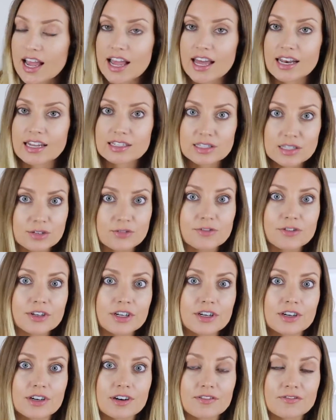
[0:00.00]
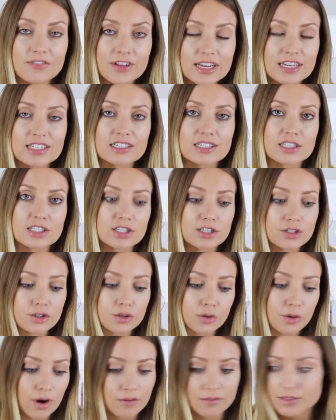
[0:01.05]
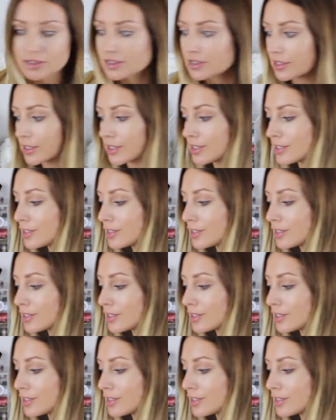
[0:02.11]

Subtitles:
And it's good for your face too, obviously.